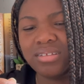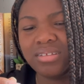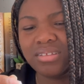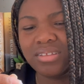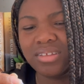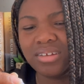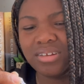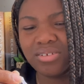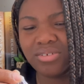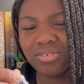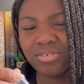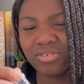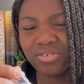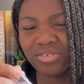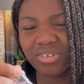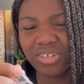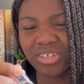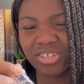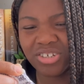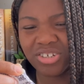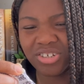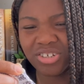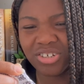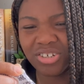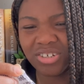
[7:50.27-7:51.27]
little
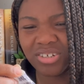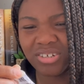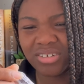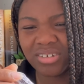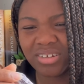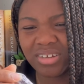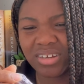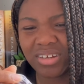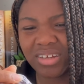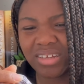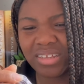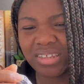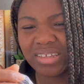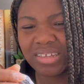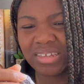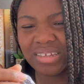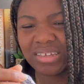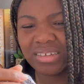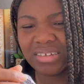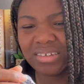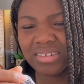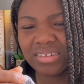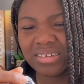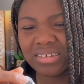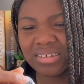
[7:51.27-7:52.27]
creature, I think.
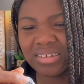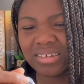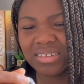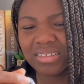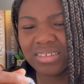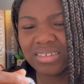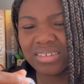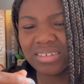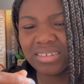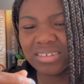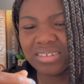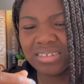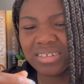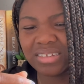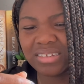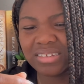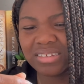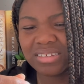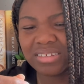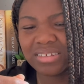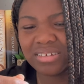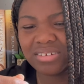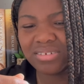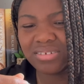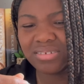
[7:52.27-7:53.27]
I think it says
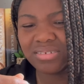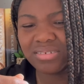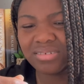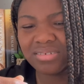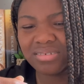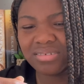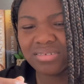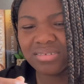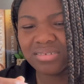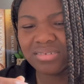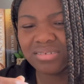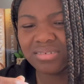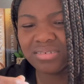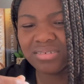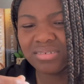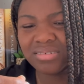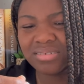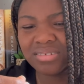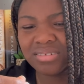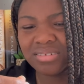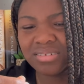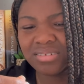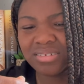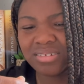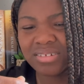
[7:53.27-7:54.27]
little.
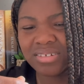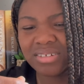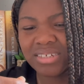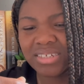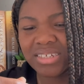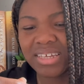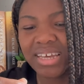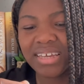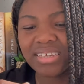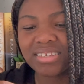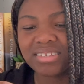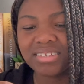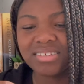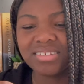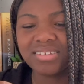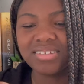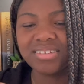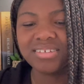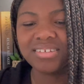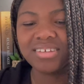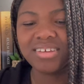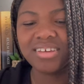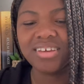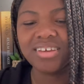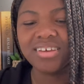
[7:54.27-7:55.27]
Yes,
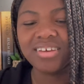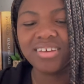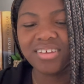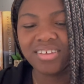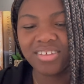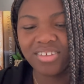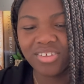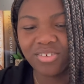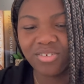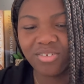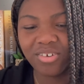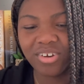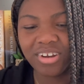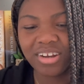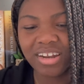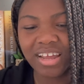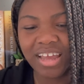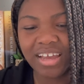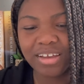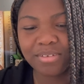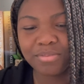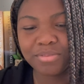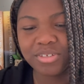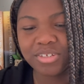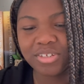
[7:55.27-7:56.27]
you're an
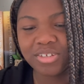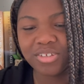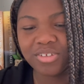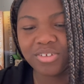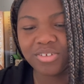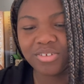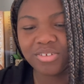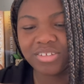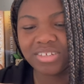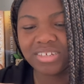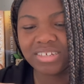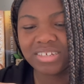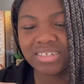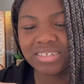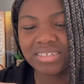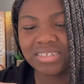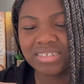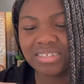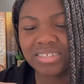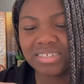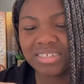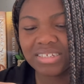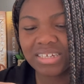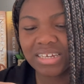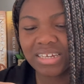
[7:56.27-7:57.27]
absolutely
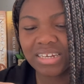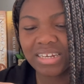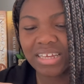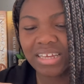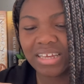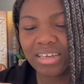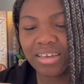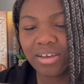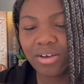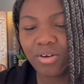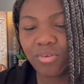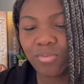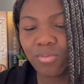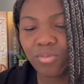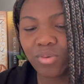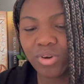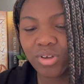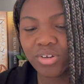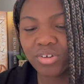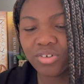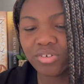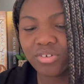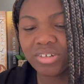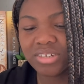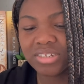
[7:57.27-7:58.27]
stunning,
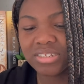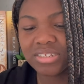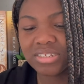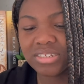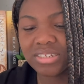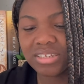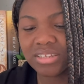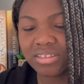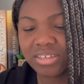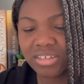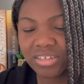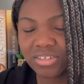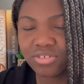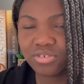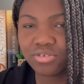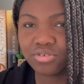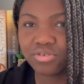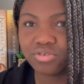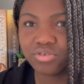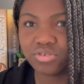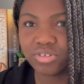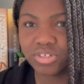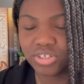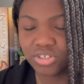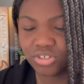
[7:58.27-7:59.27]
wondrous little
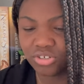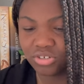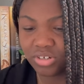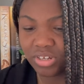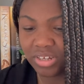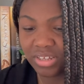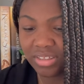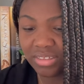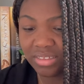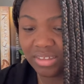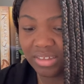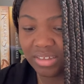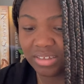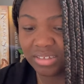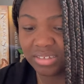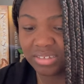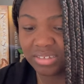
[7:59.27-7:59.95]
creature. I think